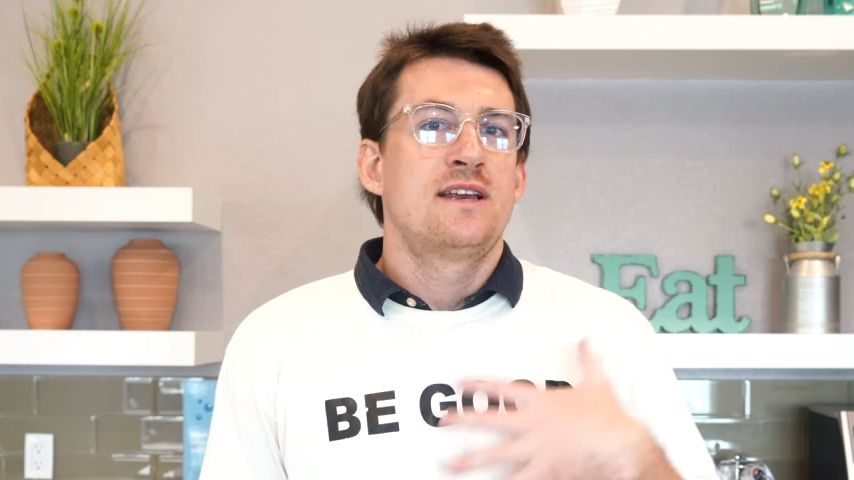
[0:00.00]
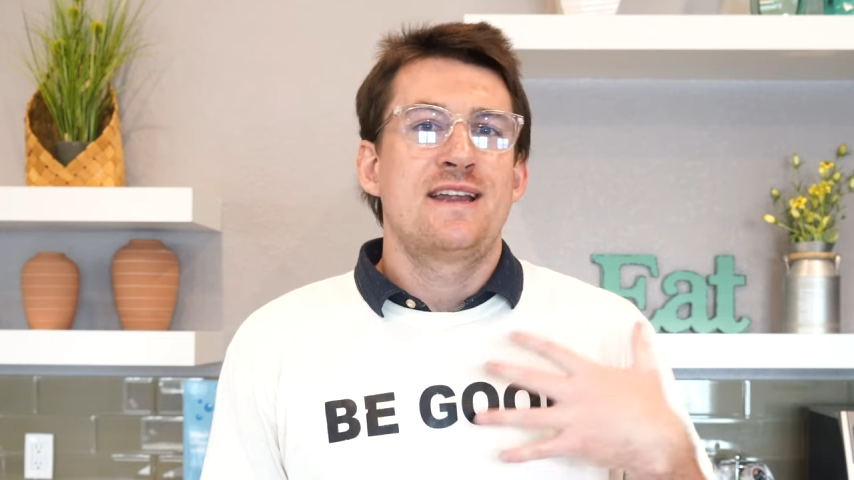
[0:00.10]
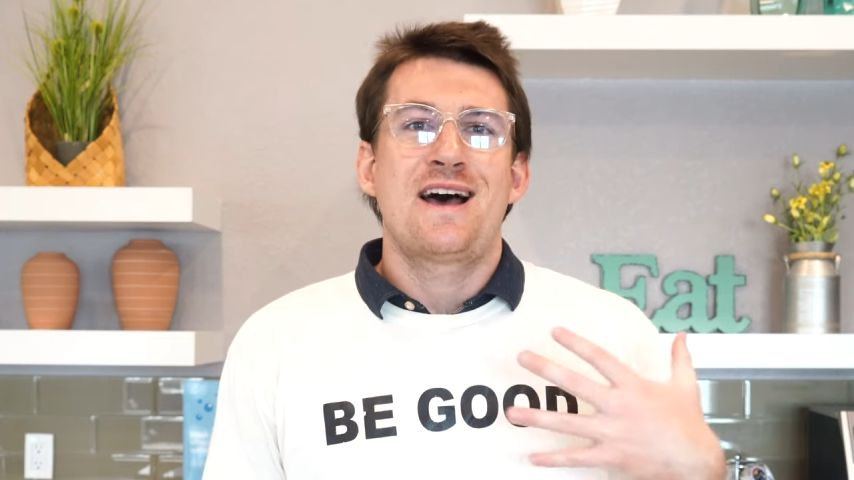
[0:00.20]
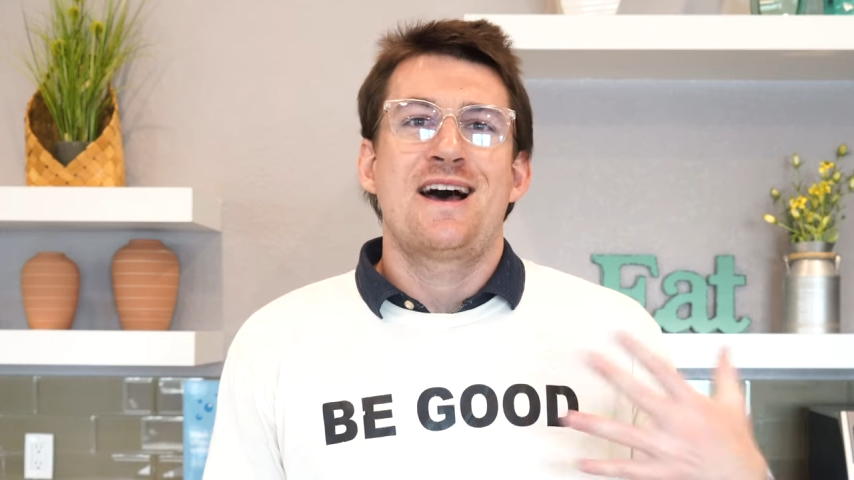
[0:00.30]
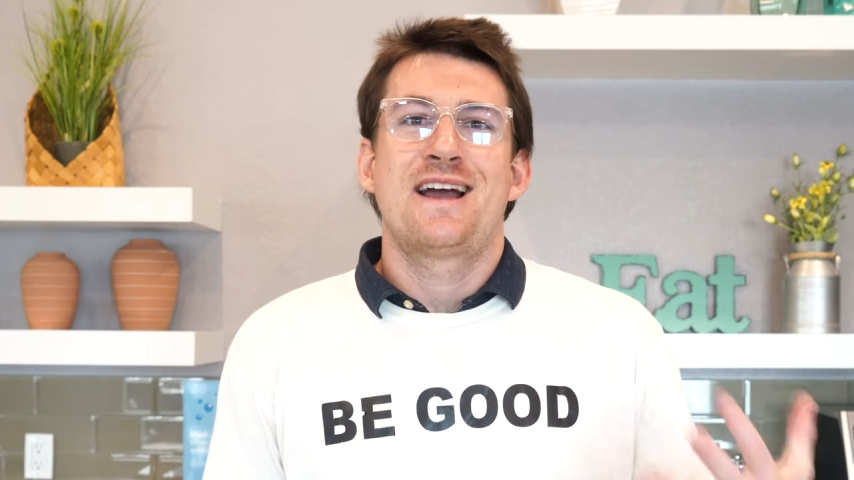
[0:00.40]

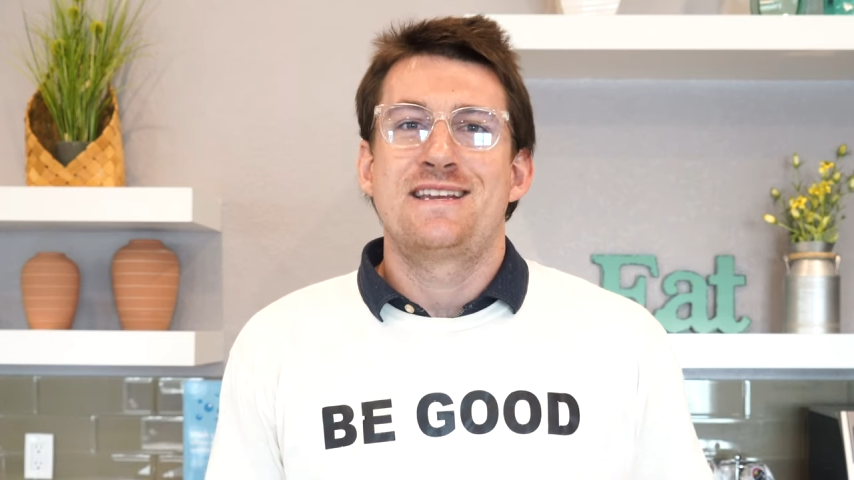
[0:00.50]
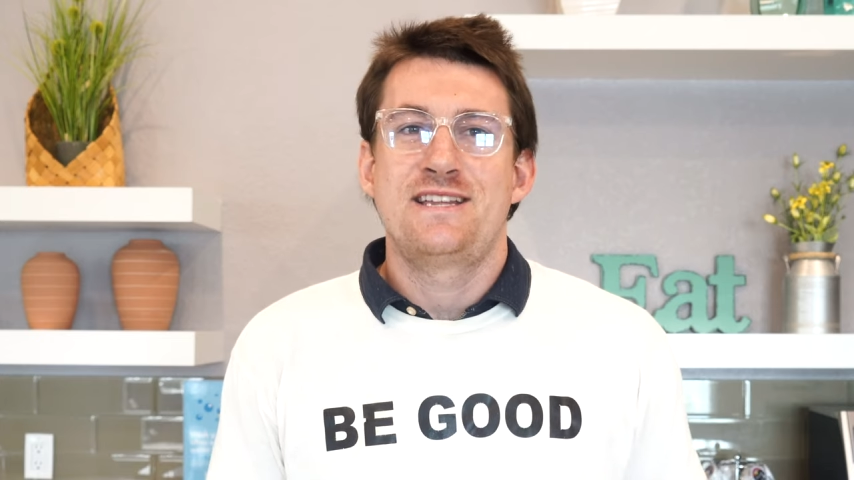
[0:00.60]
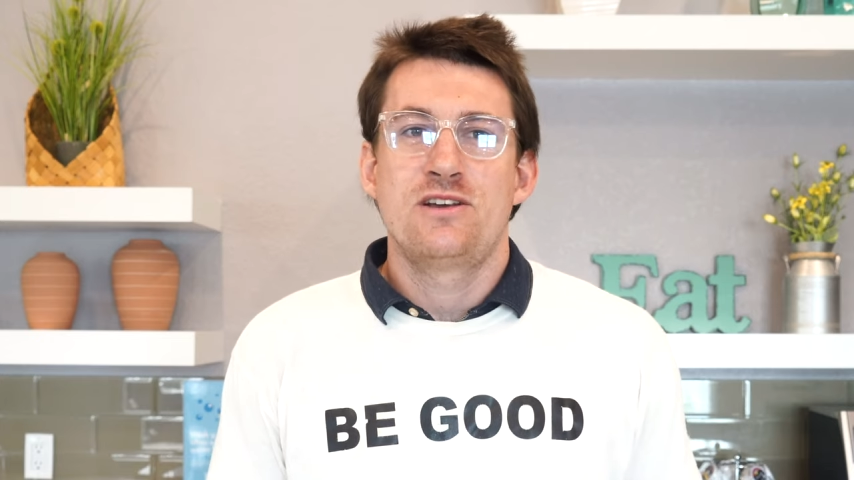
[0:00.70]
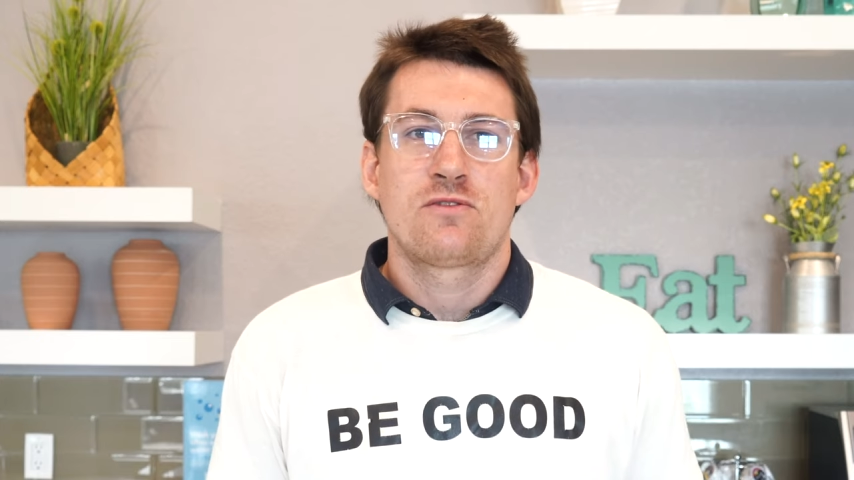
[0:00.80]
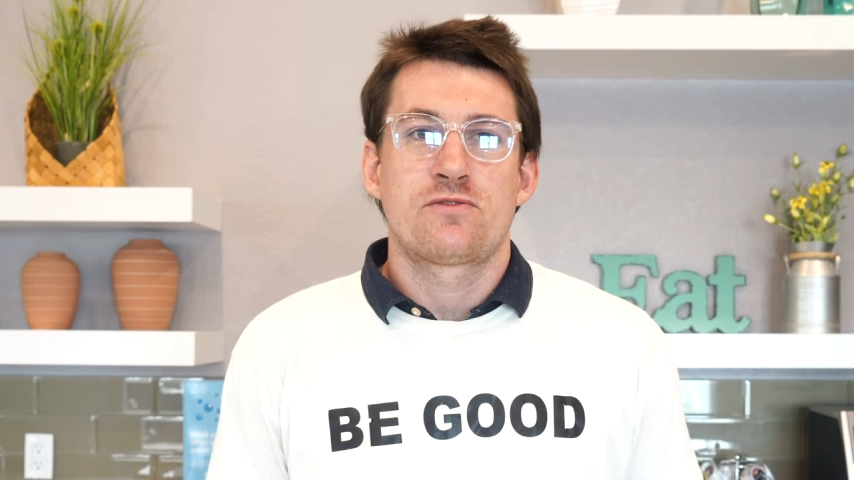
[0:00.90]
not
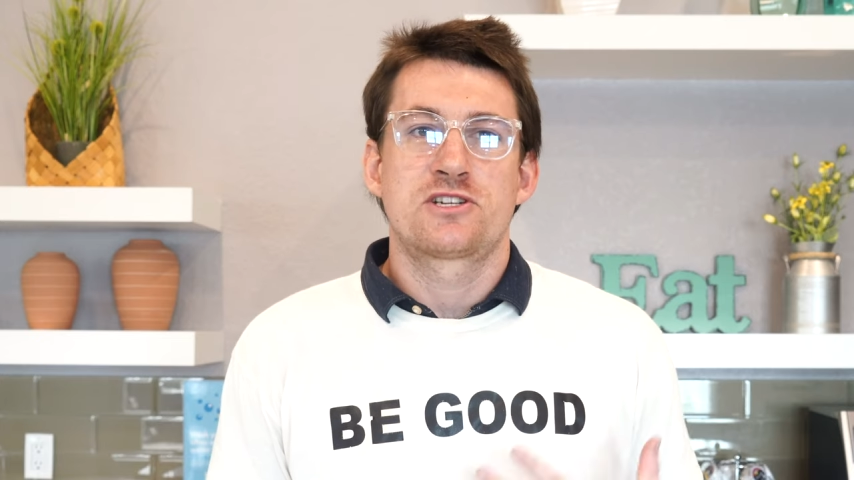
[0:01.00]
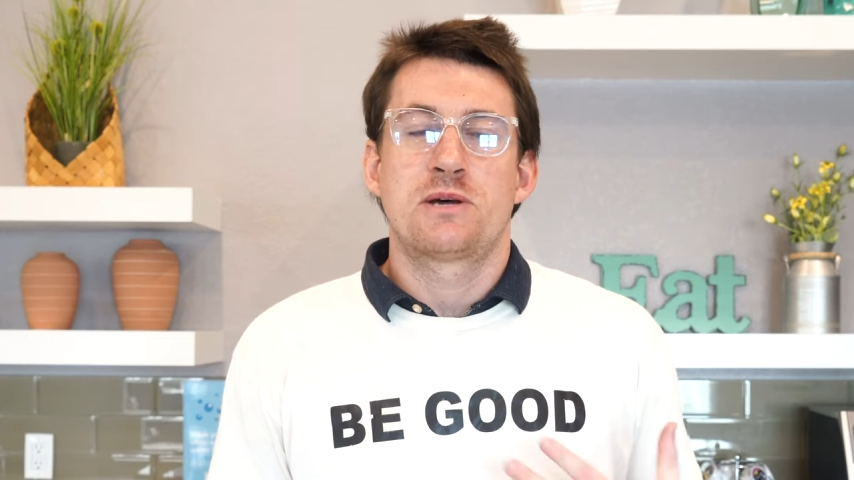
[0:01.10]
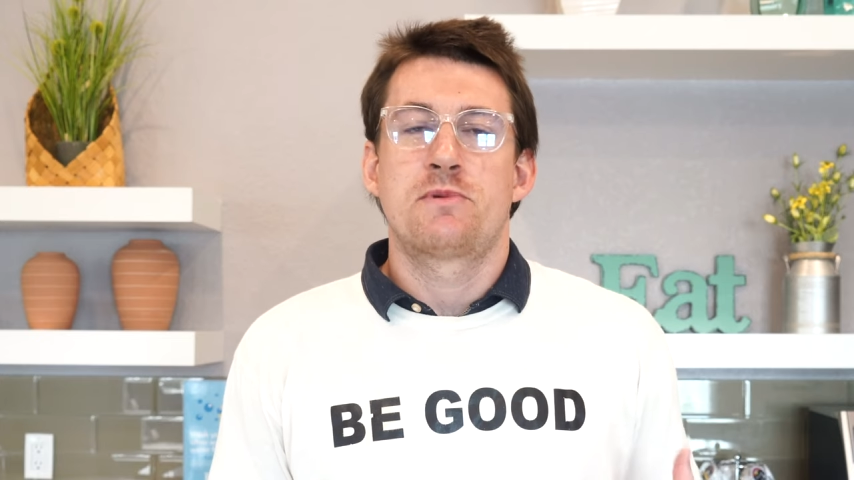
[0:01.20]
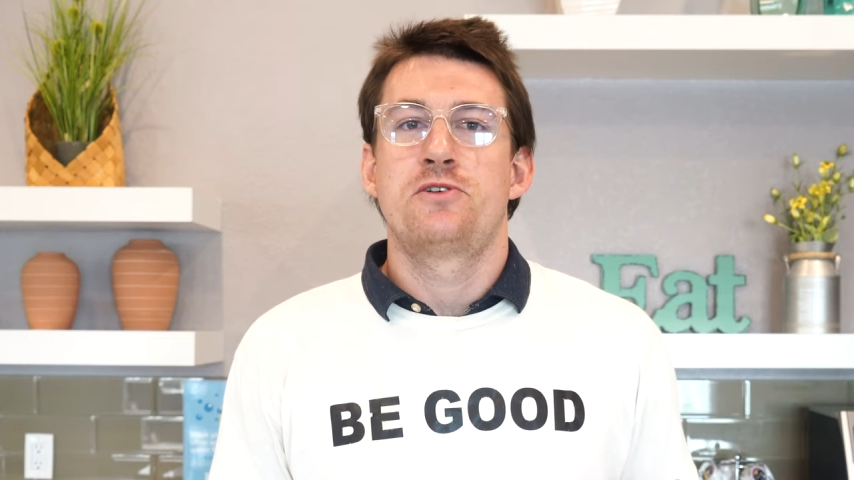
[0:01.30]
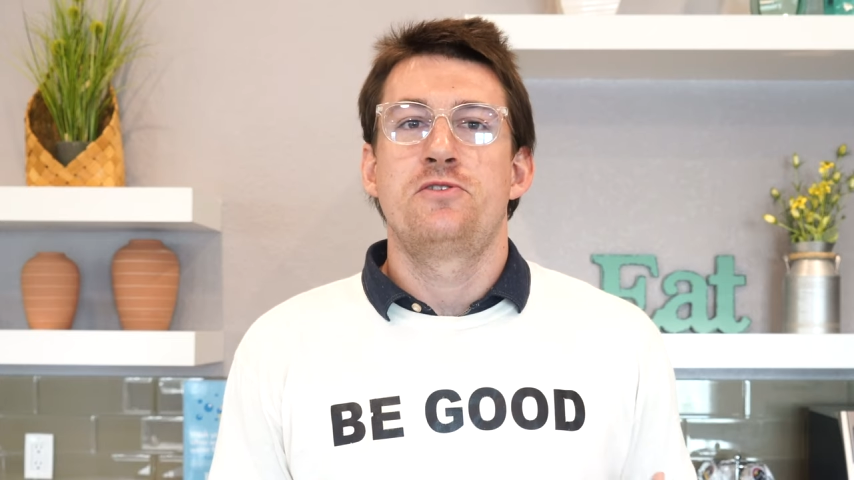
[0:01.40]
ideal for
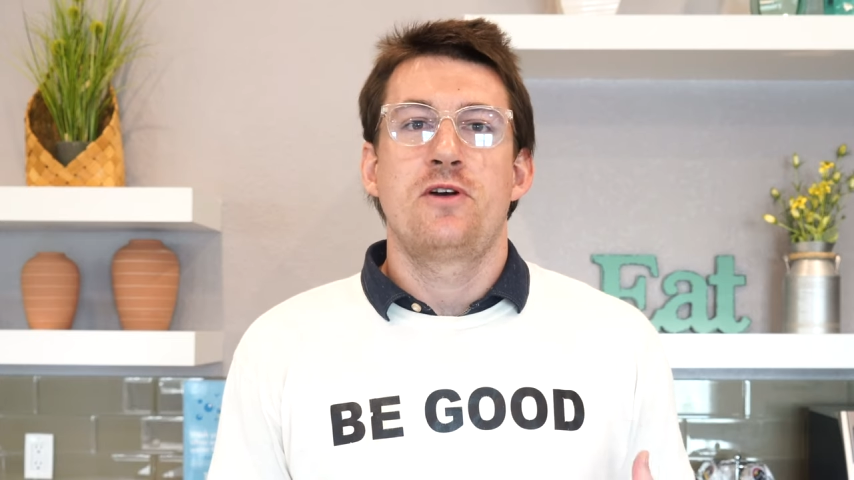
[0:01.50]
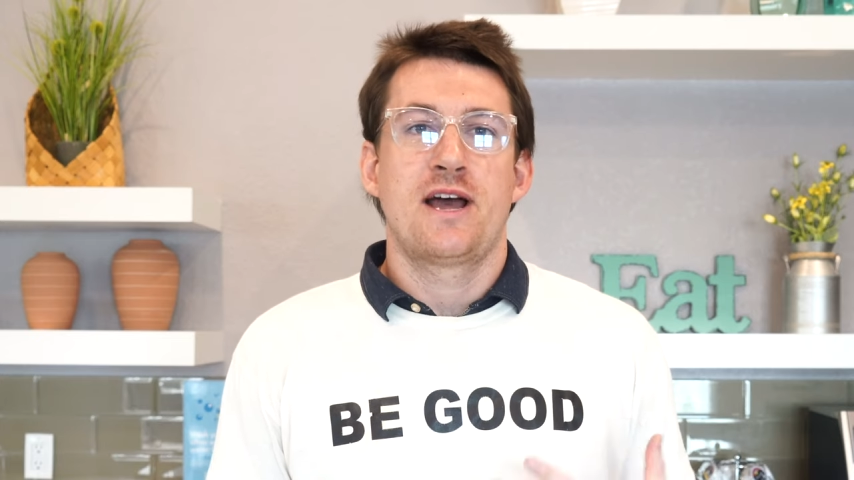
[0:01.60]
someone who